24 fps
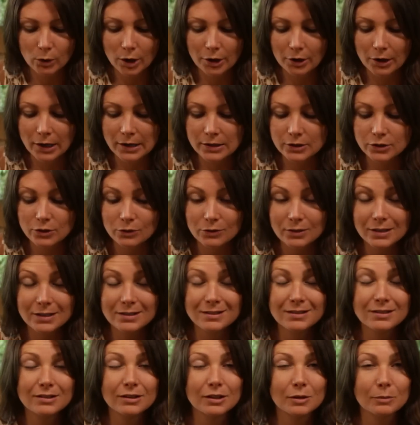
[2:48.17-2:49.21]
water. And so
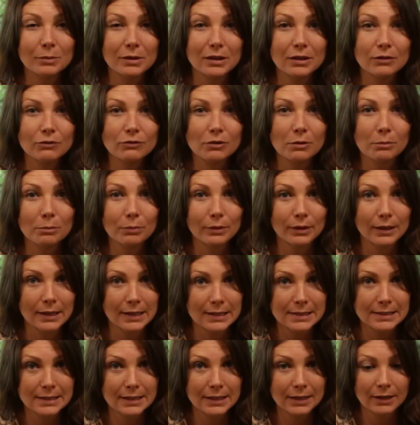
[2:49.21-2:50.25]
this is gonna be
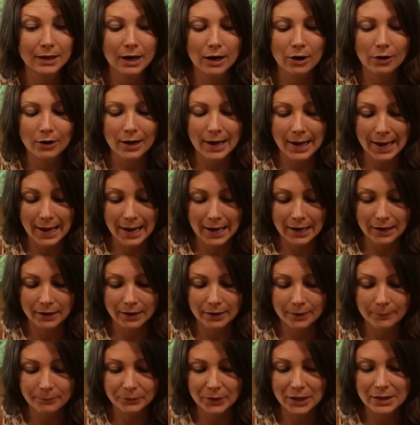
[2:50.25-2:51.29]
replacing our
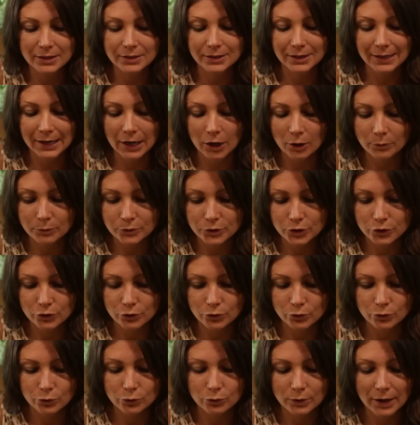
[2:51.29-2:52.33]
egg, and it's gonna help
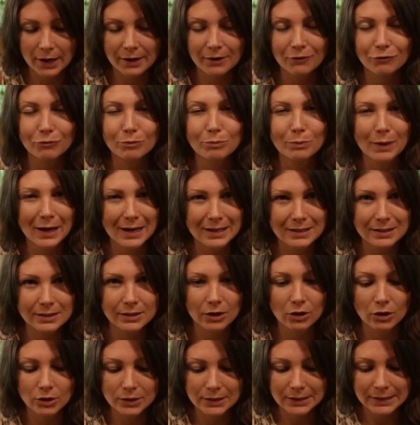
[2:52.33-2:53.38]
to kind of bind it
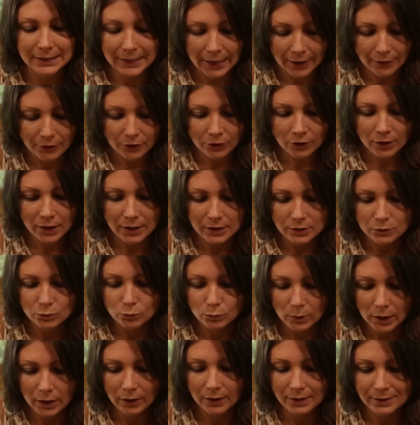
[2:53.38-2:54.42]
all together as
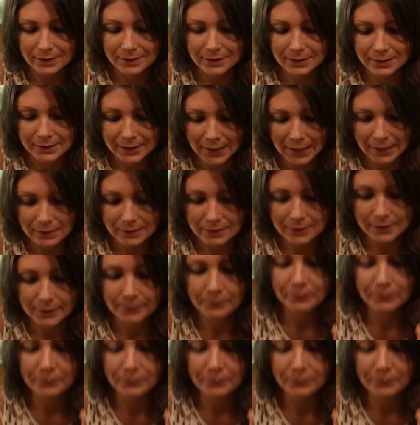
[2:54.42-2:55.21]
well as the dates.